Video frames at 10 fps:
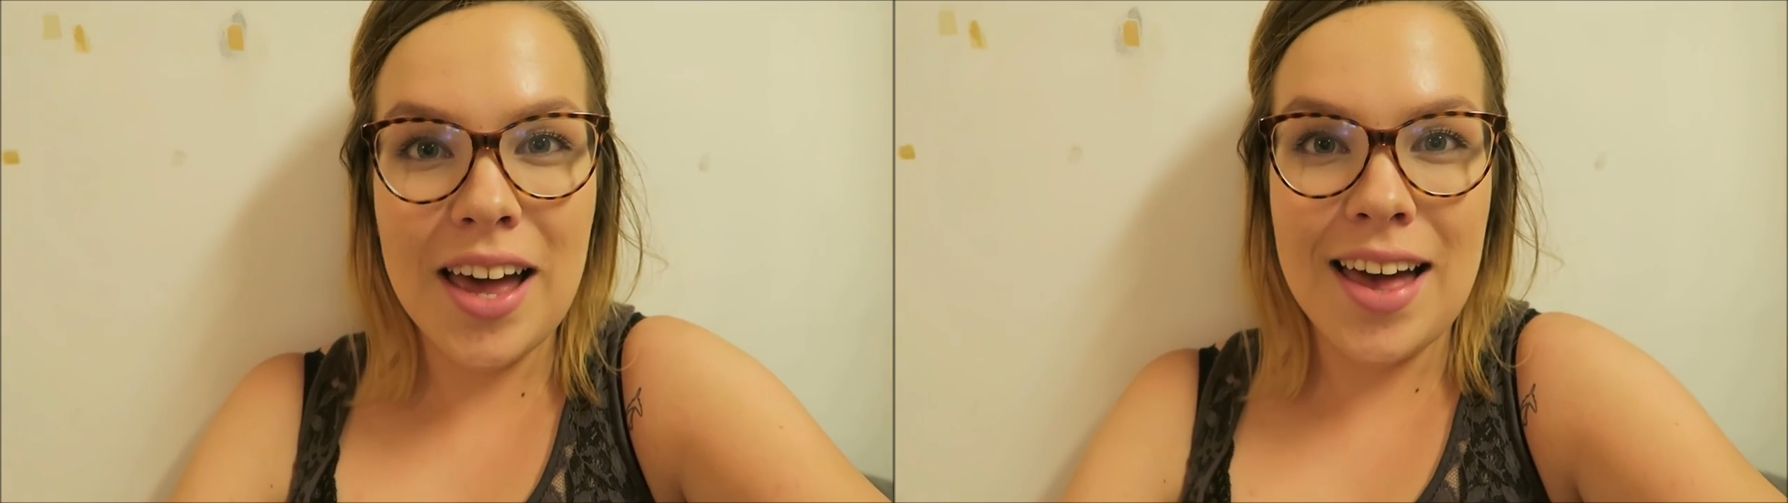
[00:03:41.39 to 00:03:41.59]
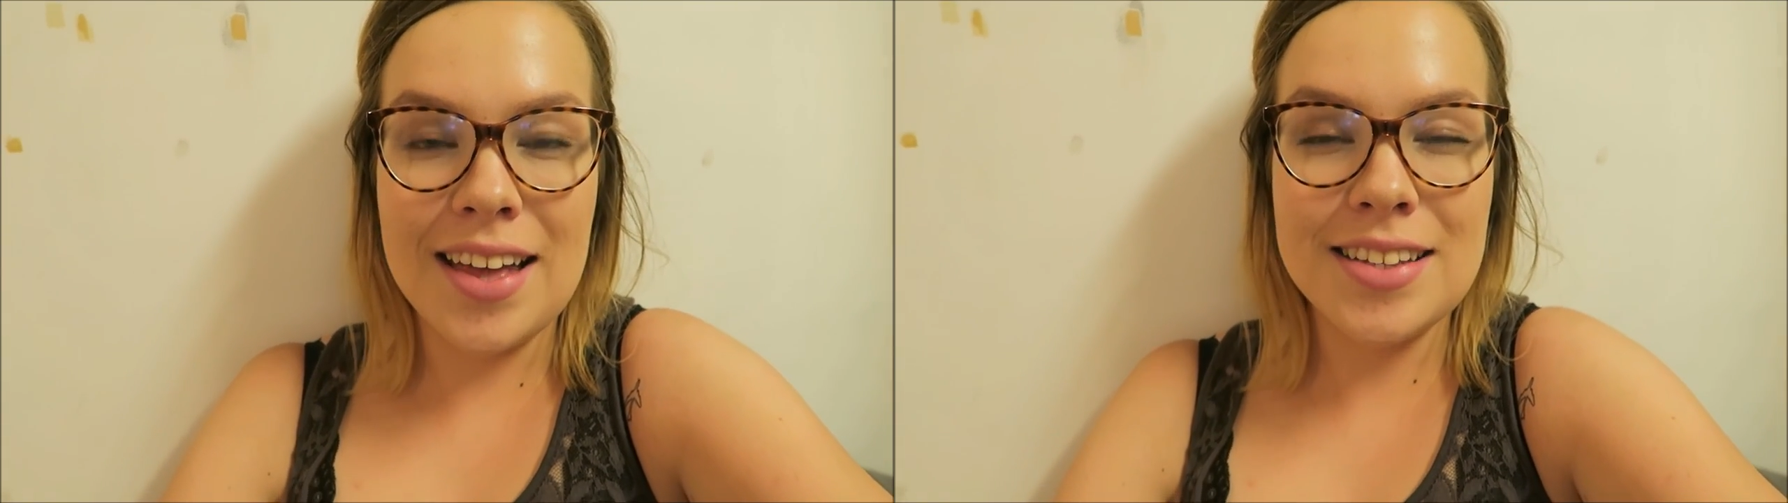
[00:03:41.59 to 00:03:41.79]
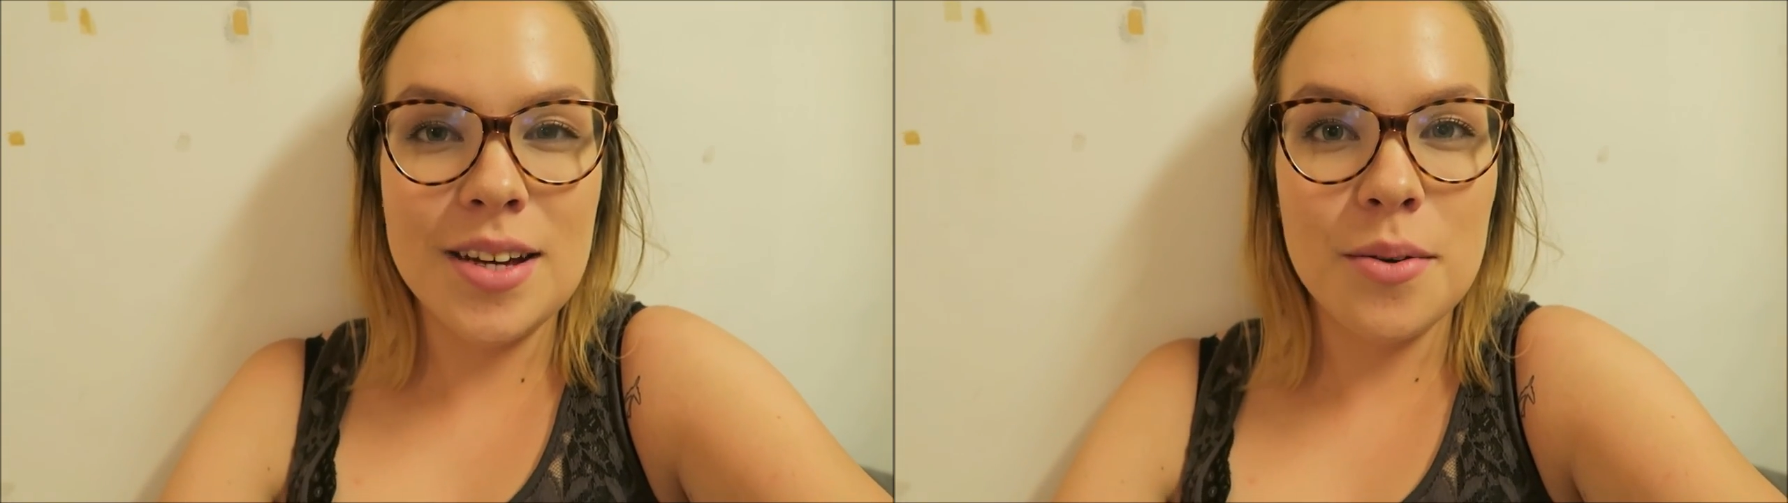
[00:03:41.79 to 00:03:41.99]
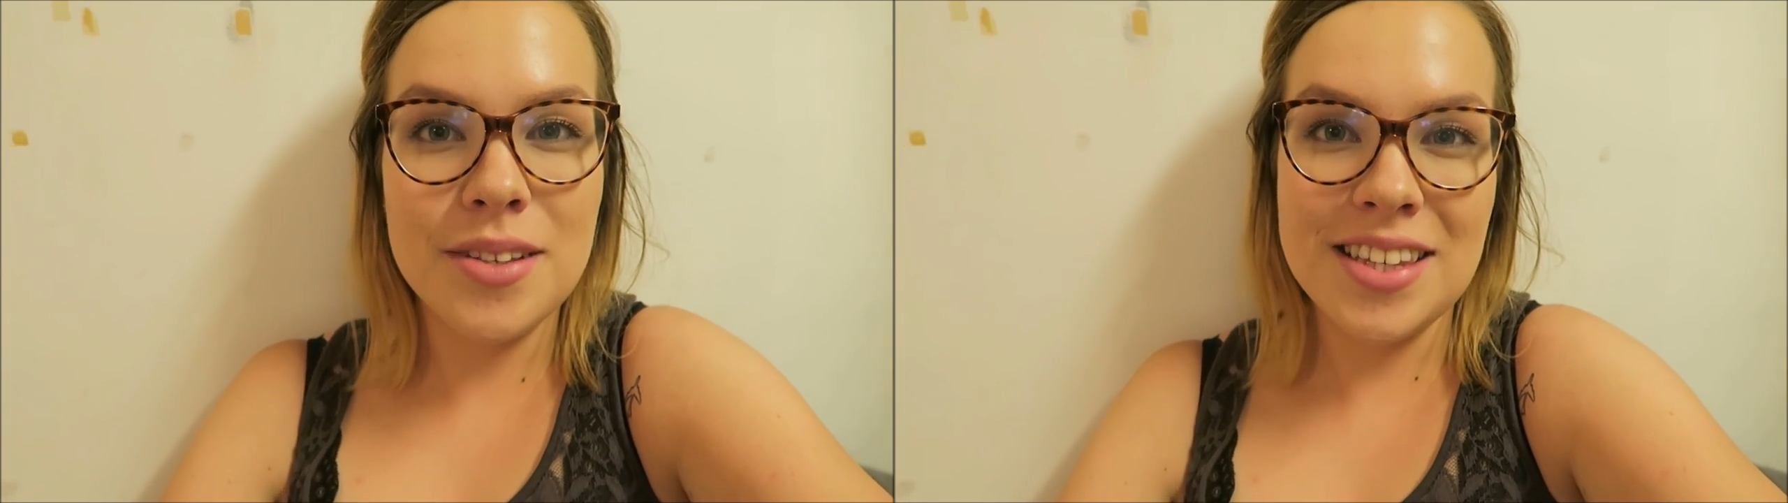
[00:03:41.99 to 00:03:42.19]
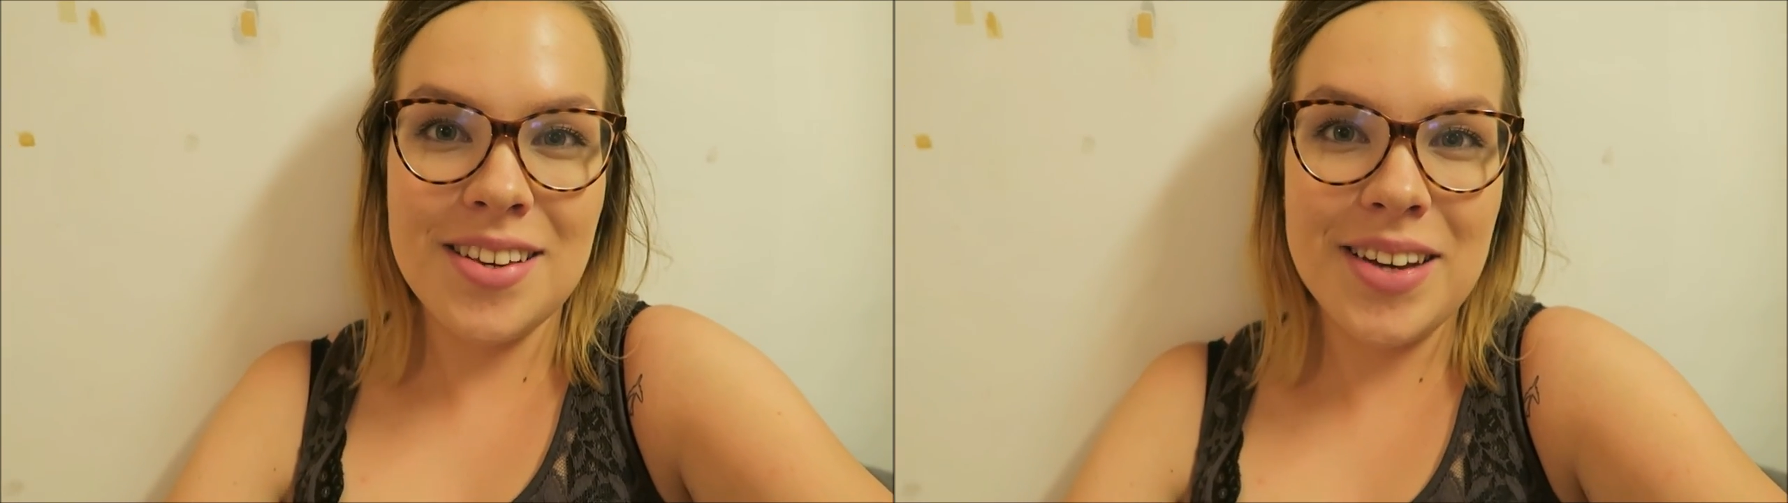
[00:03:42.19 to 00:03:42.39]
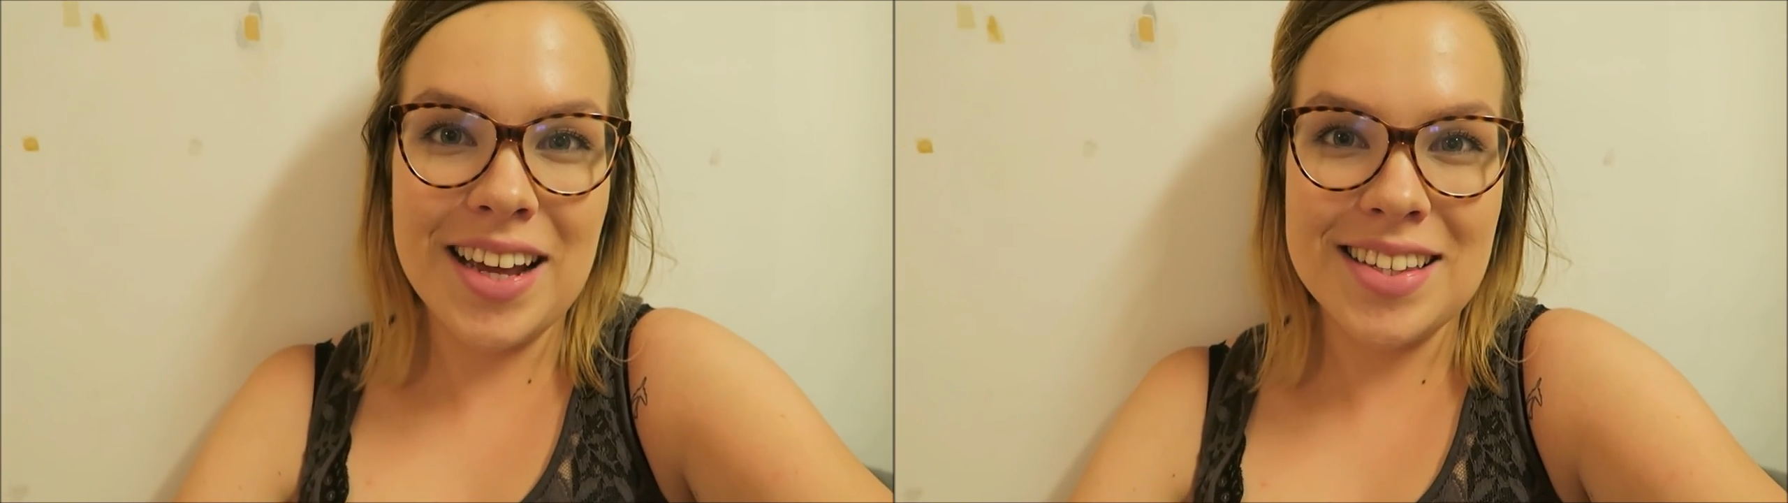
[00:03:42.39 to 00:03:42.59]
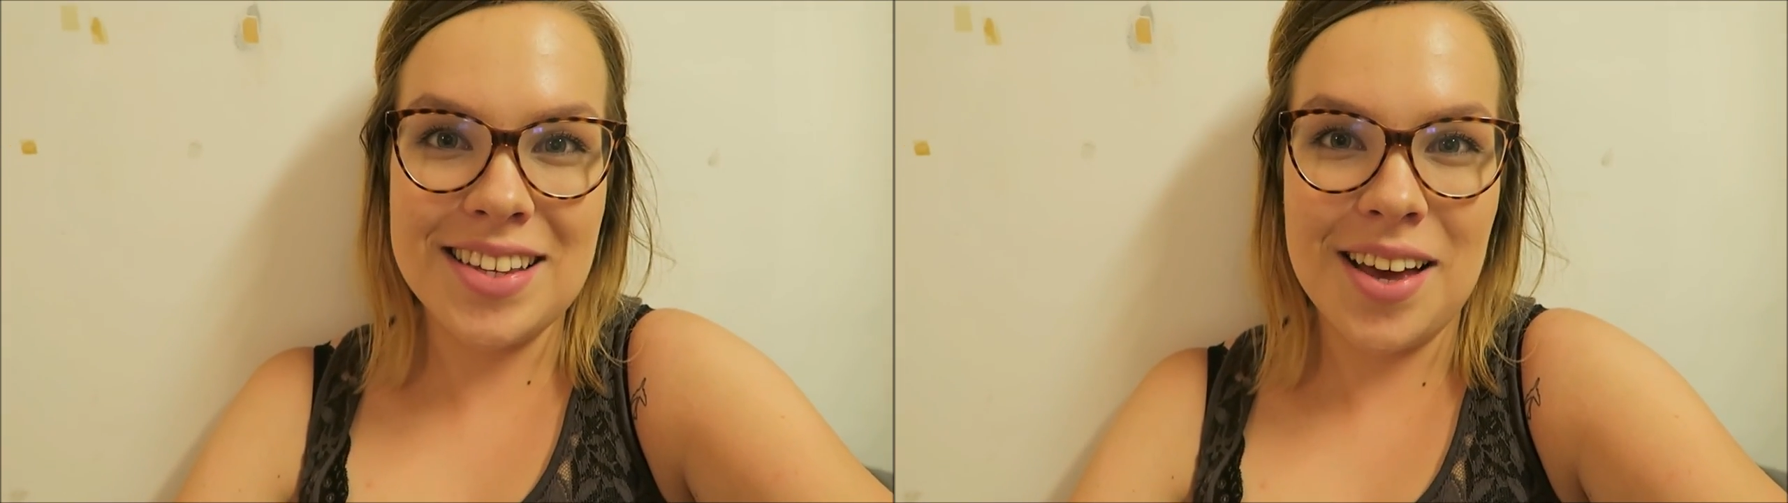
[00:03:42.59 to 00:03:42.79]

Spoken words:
and I will see you next